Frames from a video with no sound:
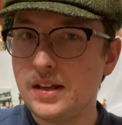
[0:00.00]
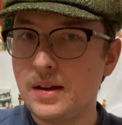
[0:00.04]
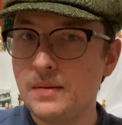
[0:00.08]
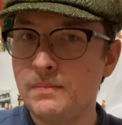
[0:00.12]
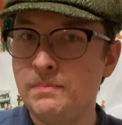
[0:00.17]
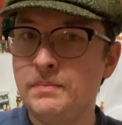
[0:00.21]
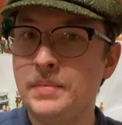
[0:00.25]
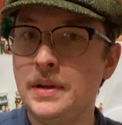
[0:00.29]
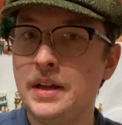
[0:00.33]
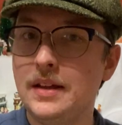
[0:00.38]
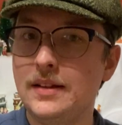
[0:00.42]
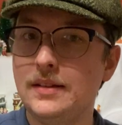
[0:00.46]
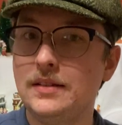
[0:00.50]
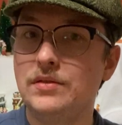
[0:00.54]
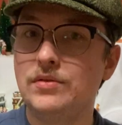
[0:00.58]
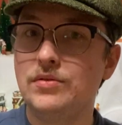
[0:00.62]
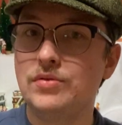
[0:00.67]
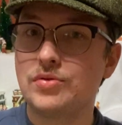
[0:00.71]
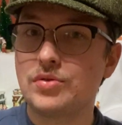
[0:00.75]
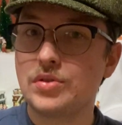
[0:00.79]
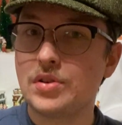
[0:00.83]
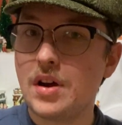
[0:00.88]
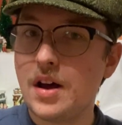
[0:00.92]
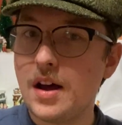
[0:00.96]
a bit
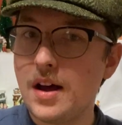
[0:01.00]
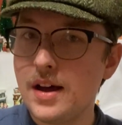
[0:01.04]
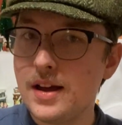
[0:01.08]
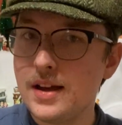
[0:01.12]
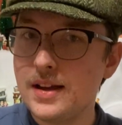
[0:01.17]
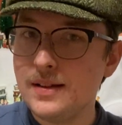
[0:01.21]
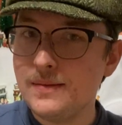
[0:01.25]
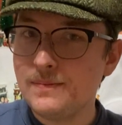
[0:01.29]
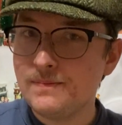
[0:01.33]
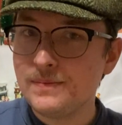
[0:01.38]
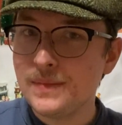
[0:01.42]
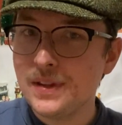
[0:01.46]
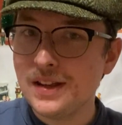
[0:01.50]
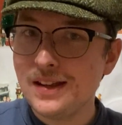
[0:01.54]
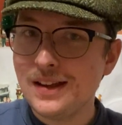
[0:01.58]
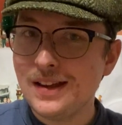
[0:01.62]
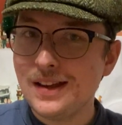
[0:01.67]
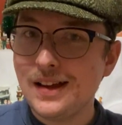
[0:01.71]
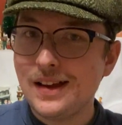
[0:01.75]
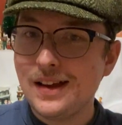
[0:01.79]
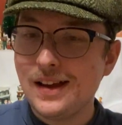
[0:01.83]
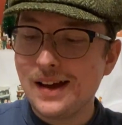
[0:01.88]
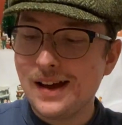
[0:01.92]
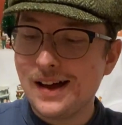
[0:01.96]
dry.
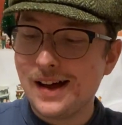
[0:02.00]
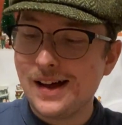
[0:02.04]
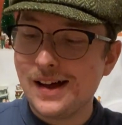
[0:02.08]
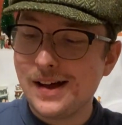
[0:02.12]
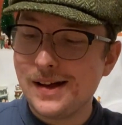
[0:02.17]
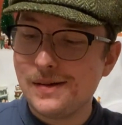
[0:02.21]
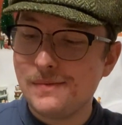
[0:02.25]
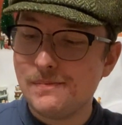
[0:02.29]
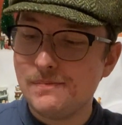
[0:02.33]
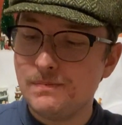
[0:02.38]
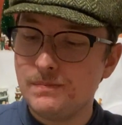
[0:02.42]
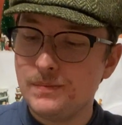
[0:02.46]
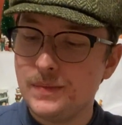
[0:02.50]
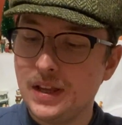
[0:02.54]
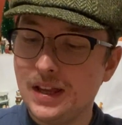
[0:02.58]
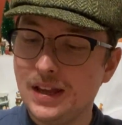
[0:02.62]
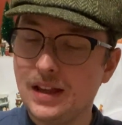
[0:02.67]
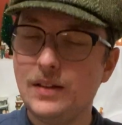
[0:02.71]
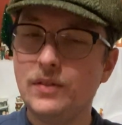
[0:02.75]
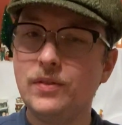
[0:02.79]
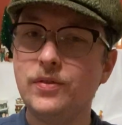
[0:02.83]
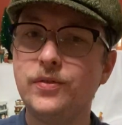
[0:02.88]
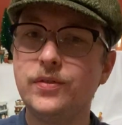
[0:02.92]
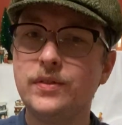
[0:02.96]

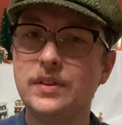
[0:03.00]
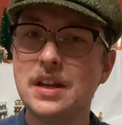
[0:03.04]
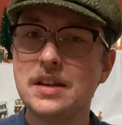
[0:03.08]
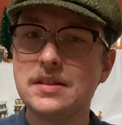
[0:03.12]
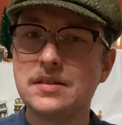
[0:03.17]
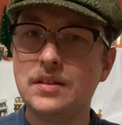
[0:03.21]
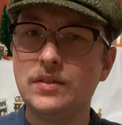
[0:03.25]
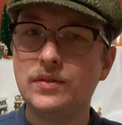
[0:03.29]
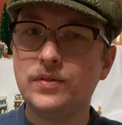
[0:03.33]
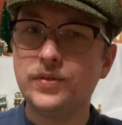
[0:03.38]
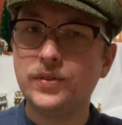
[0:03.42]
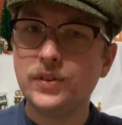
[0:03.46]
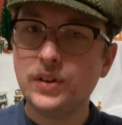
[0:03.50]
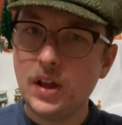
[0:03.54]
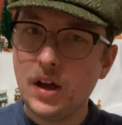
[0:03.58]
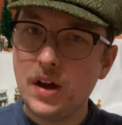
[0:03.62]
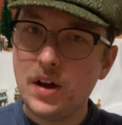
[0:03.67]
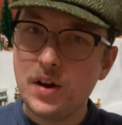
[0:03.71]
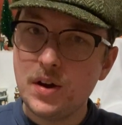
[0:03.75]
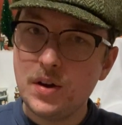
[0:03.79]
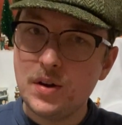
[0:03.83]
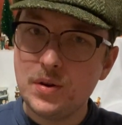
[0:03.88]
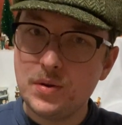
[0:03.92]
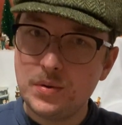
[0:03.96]
It doesn't
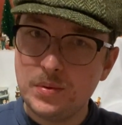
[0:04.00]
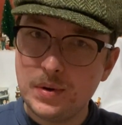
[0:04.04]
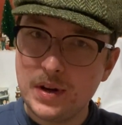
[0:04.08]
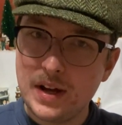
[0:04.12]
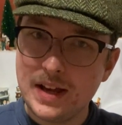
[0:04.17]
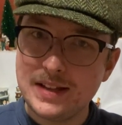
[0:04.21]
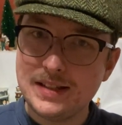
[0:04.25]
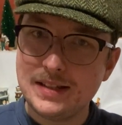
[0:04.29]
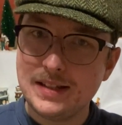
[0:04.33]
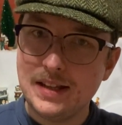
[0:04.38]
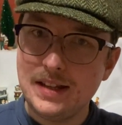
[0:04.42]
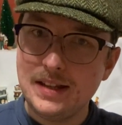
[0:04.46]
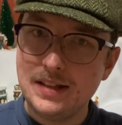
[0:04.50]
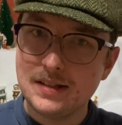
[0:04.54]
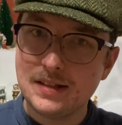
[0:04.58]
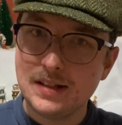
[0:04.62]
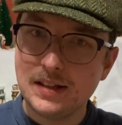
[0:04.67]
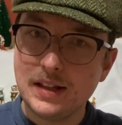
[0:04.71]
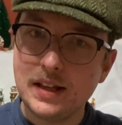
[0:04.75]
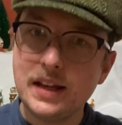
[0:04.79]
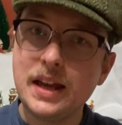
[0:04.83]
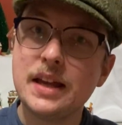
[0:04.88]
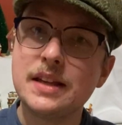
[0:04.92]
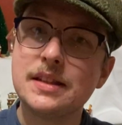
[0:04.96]
flow as
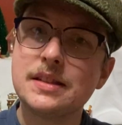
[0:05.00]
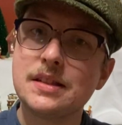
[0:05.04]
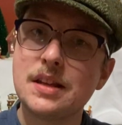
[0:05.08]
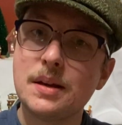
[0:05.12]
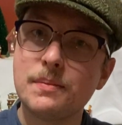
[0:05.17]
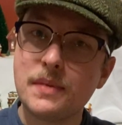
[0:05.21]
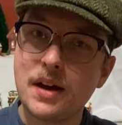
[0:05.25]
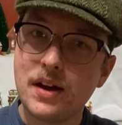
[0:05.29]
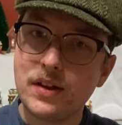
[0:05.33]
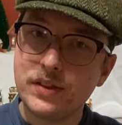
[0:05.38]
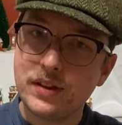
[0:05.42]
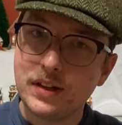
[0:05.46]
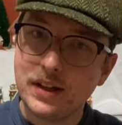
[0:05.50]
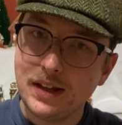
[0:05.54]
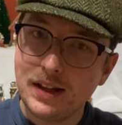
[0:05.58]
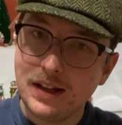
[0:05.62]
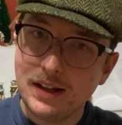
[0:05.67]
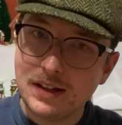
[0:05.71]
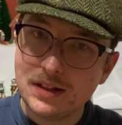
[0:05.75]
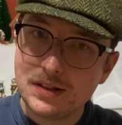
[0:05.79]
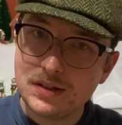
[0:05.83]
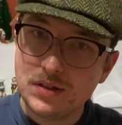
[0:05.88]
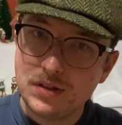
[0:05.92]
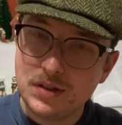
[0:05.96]
easily as some other
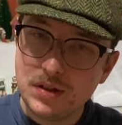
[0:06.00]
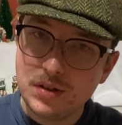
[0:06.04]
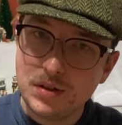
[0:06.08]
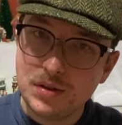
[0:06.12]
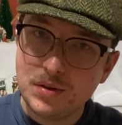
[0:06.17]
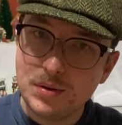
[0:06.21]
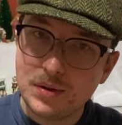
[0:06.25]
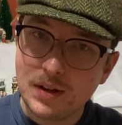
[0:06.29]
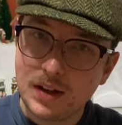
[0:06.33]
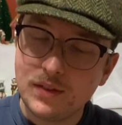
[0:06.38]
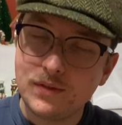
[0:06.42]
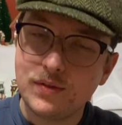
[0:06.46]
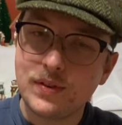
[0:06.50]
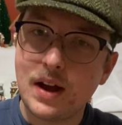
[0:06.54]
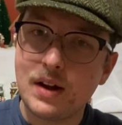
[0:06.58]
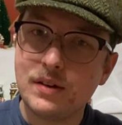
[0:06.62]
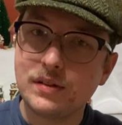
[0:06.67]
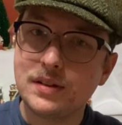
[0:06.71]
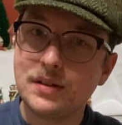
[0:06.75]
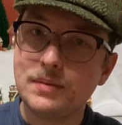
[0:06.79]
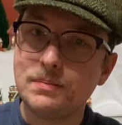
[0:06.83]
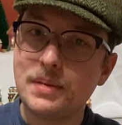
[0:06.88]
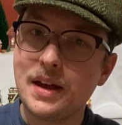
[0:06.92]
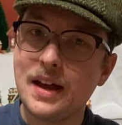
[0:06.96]
inks do in
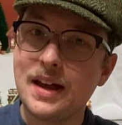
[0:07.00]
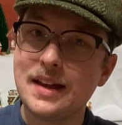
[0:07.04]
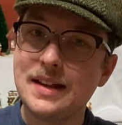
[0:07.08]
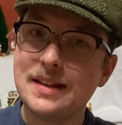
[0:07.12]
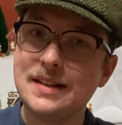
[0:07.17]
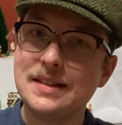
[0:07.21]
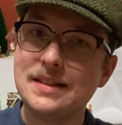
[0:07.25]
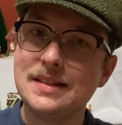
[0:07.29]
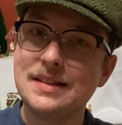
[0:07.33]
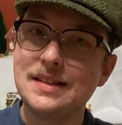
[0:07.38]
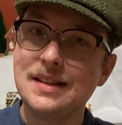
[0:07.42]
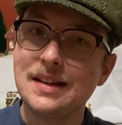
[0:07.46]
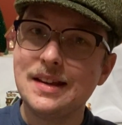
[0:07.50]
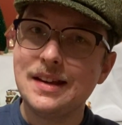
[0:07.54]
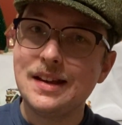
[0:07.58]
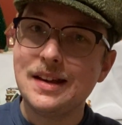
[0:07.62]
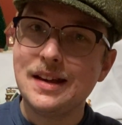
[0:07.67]
fountain pens.